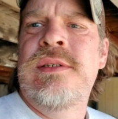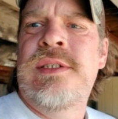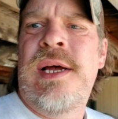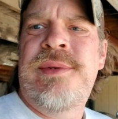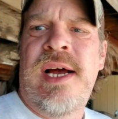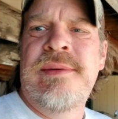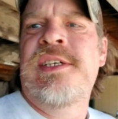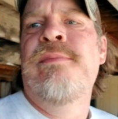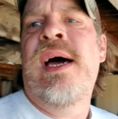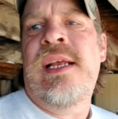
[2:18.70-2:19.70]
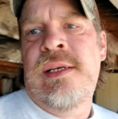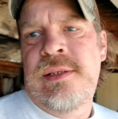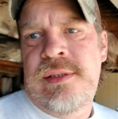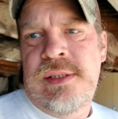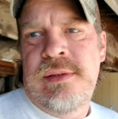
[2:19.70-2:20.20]
sometimes the
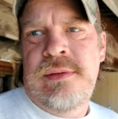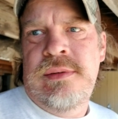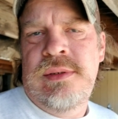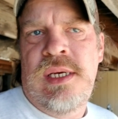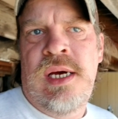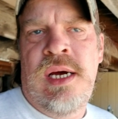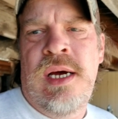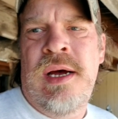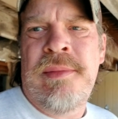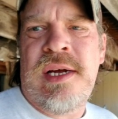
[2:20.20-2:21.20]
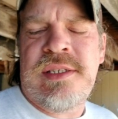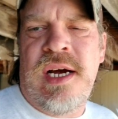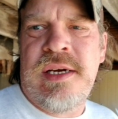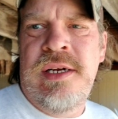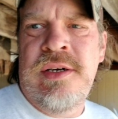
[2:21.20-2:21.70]
maintenance. I'm not
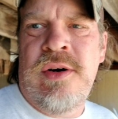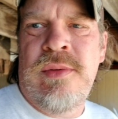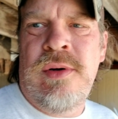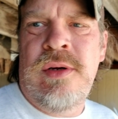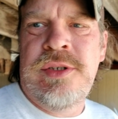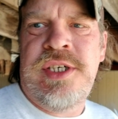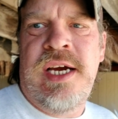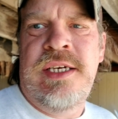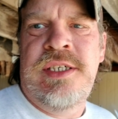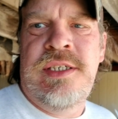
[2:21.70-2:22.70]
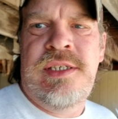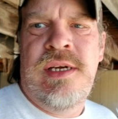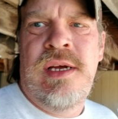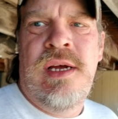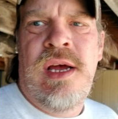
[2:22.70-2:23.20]
talking your normal oil changes.
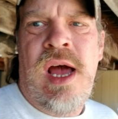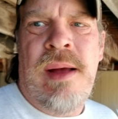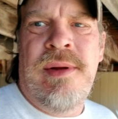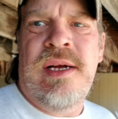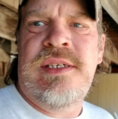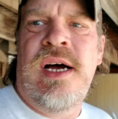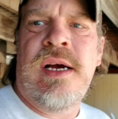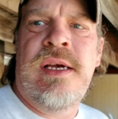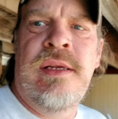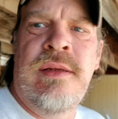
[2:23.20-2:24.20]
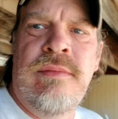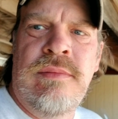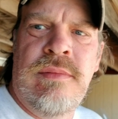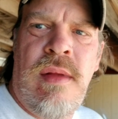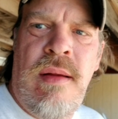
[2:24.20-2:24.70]
I'm not
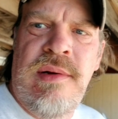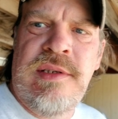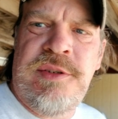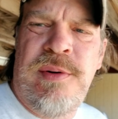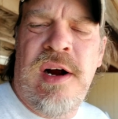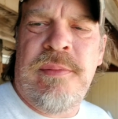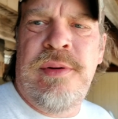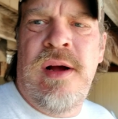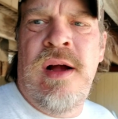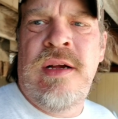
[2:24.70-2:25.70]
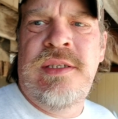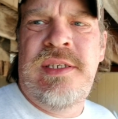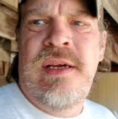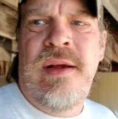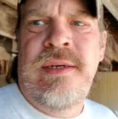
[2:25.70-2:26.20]
talking spark plugs.